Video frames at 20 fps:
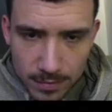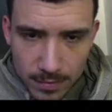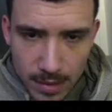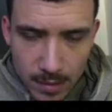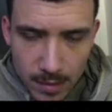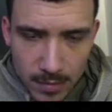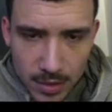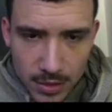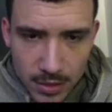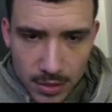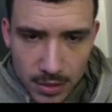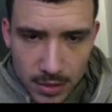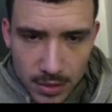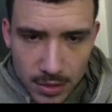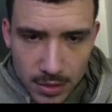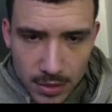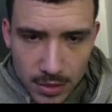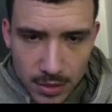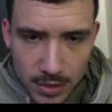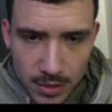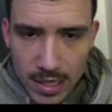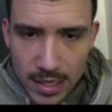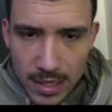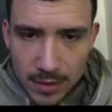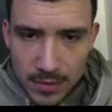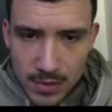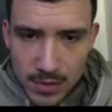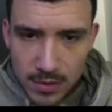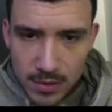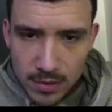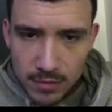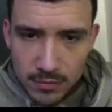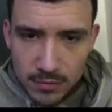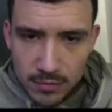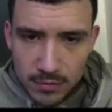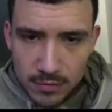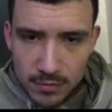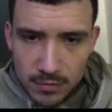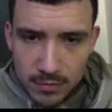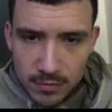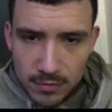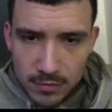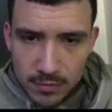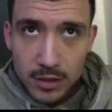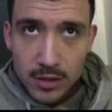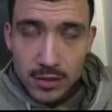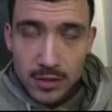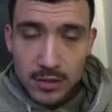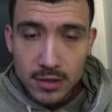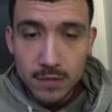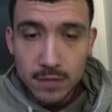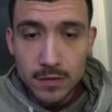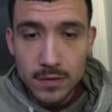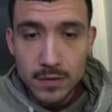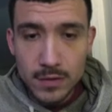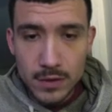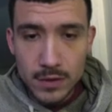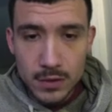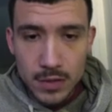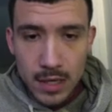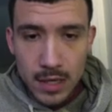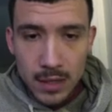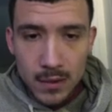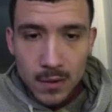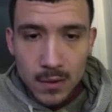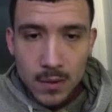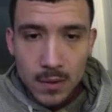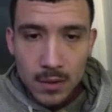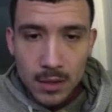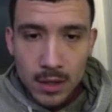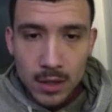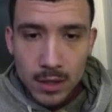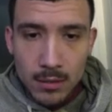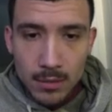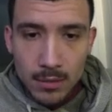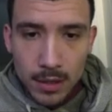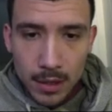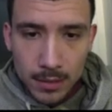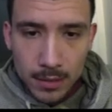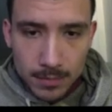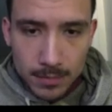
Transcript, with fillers: I'm not sure what he was going for. I thought I couldn't tell if it was a triangle or an armbar.